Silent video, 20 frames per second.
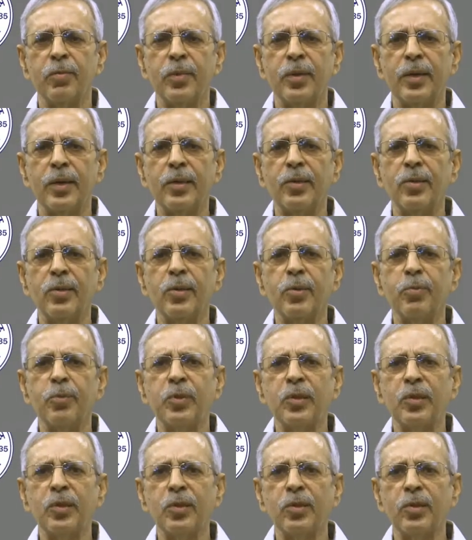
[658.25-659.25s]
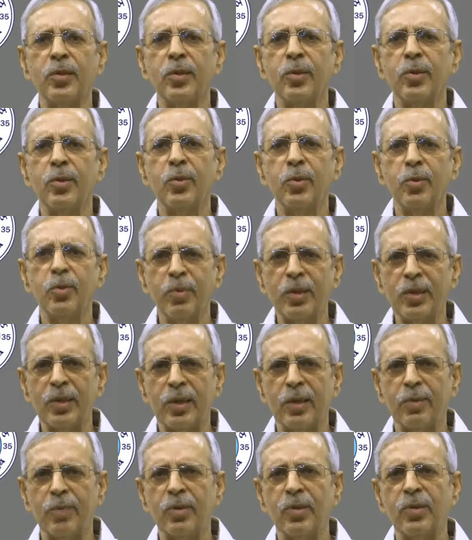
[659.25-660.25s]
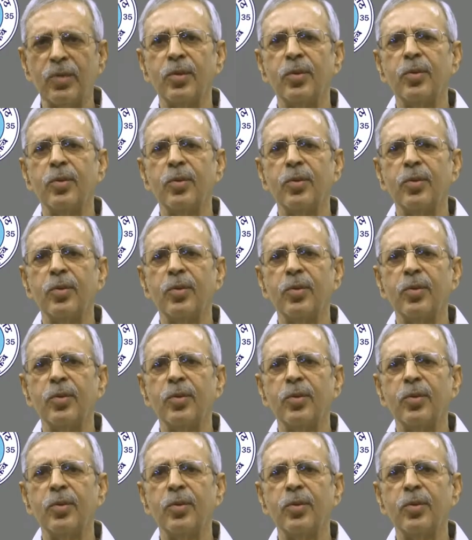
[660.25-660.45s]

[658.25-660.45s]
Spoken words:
H represents the human dimension